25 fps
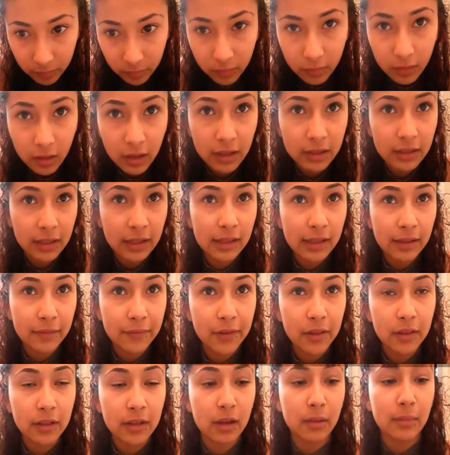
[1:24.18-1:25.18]
And I like
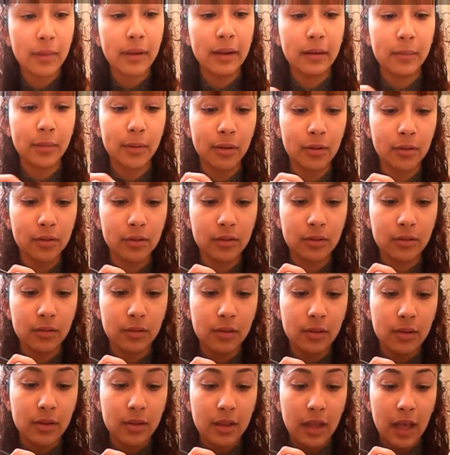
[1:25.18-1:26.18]
filling out my eyebrows
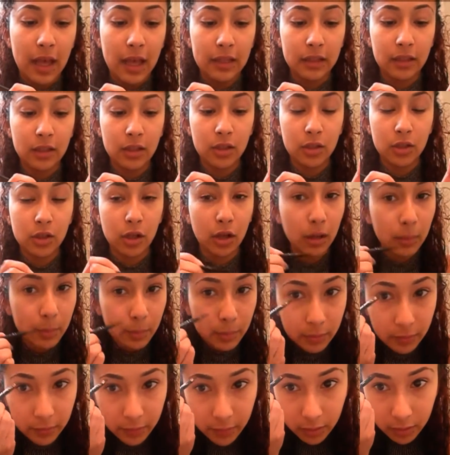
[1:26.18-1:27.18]
at the top
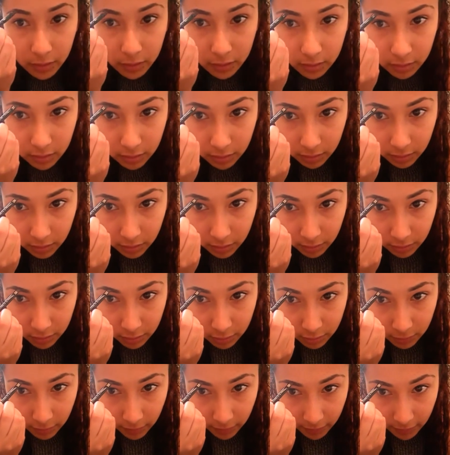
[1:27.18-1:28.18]
first,
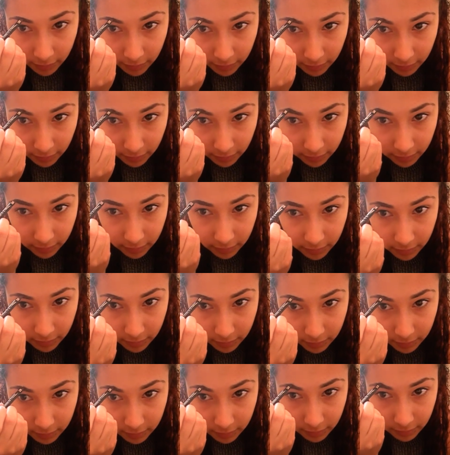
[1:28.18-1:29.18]
so I can get
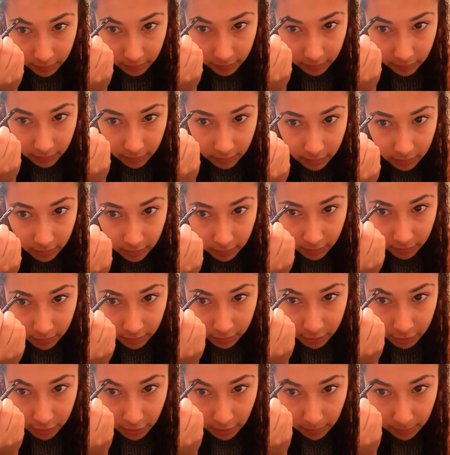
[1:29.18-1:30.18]
the
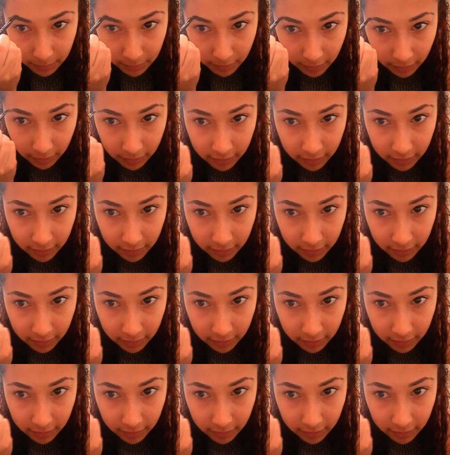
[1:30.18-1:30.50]
shape that I